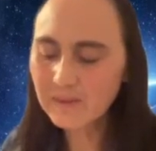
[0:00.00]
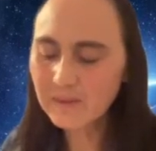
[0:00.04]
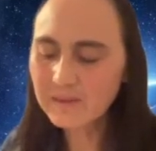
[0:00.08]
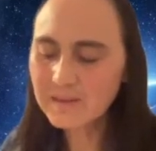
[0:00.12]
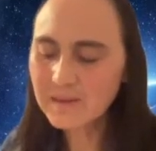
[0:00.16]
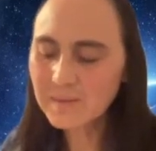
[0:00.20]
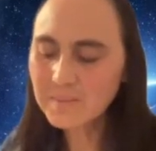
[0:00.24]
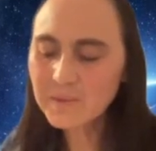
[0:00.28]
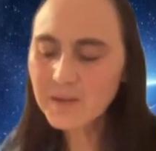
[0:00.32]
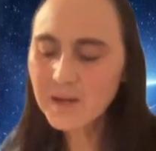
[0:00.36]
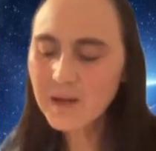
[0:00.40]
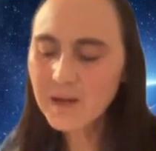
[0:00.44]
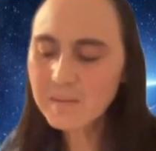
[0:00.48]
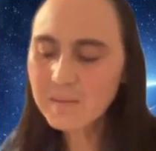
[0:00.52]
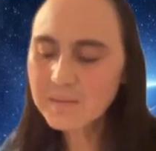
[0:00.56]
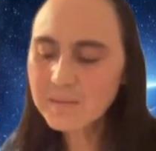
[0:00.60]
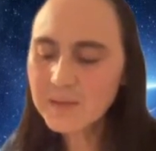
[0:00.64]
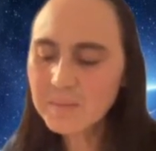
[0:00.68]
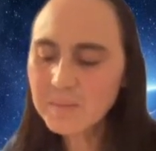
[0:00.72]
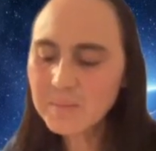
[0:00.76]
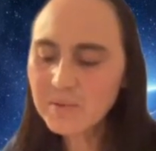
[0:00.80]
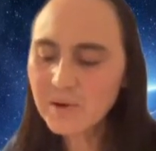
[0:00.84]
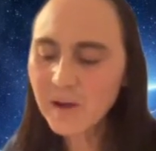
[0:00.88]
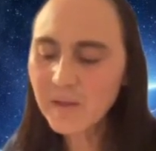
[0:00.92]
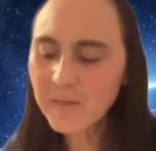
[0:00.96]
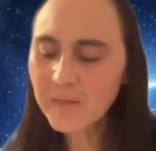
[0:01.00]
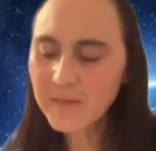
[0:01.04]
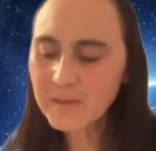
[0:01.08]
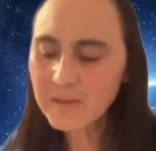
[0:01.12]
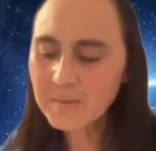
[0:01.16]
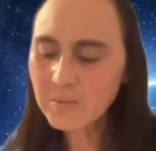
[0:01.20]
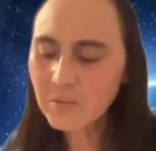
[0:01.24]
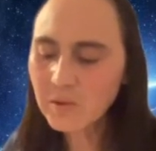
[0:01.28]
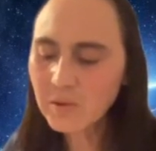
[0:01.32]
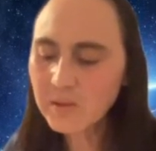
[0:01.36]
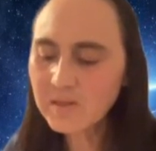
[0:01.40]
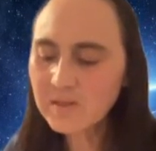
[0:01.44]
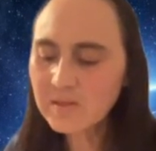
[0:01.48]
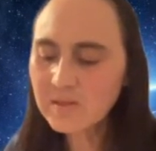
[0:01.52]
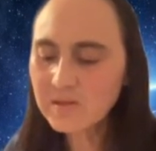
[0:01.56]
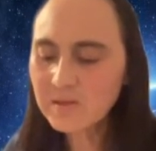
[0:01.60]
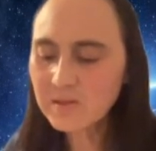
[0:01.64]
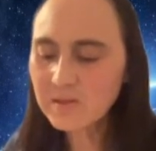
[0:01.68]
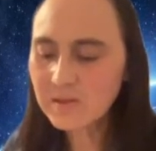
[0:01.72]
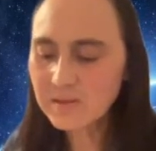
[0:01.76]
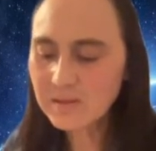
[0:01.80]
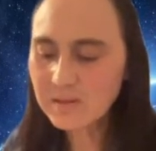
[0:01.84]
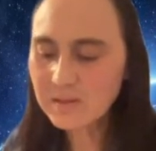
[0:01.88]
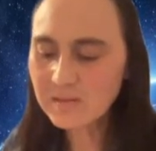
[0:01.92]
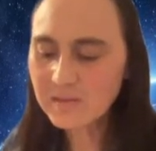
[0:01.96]
Sometimes I brought them
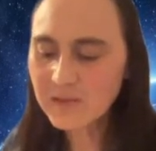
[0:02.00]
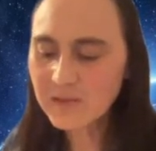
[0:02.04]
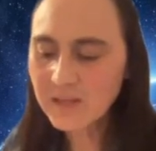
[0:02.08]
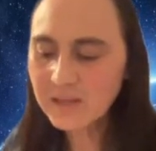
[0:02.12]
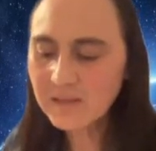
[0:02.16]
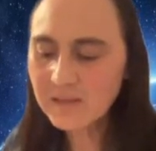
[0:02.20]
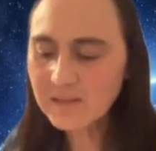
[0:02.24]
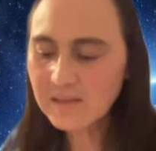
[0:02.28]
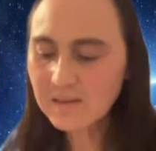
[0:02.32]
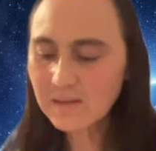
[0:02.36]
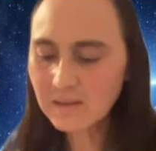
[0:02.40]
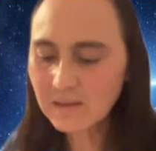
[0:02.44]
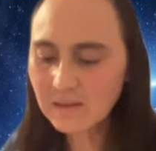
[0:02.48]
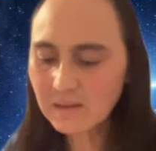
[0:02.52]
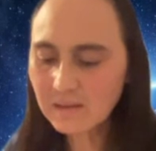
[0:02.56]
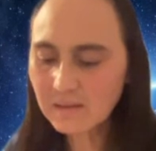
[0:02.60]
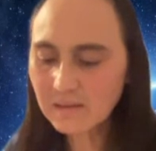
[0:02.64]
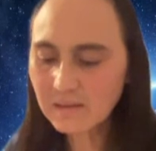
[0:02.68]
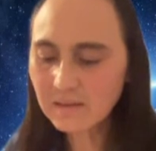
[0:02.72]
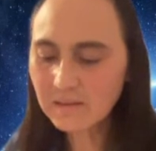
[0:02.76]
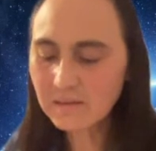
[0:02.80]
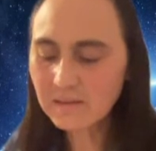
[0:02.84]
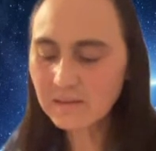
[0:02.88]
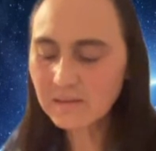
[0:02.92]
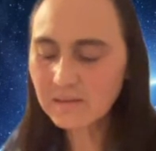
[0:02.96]
oysters and venison.